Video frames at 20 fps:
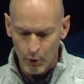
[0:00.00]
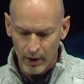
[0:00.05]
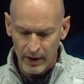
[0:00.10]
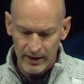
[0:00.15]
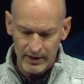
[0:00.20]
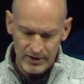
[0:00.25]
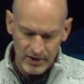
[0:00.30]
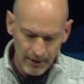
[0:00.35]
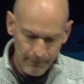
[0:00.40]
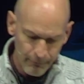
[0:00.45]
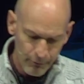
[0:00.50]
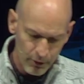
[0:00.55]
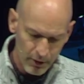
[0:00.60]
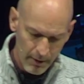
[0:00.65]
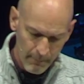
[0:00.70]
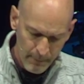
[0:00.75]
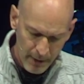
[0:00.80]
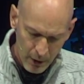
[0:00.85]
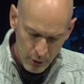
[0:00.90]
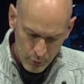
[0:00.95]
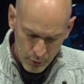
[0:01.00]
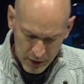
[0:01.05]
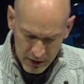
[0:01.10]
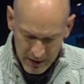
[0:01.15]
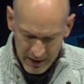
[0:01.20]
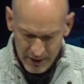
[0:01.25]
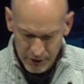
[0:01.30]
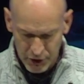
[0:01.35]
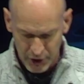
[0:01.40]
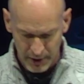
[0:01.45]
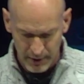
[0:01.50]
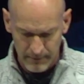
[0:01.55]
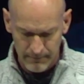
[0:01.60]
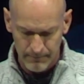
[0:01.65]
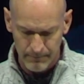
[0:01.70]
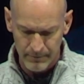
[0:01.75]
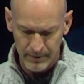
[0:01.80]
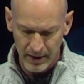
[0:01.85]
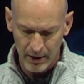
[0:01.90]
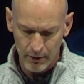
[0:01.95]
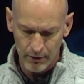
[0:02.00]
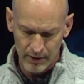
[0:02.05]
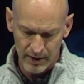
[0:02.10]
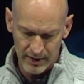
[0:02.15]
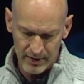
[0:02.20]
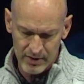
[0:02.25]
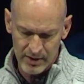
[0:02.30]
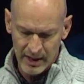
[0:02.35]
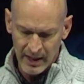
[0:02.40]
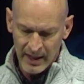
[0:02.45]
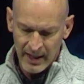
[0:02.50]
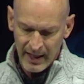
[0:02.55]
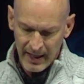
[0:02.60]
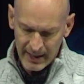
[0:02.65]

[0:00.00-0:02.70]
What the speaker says: or indifferent about religion, hear this,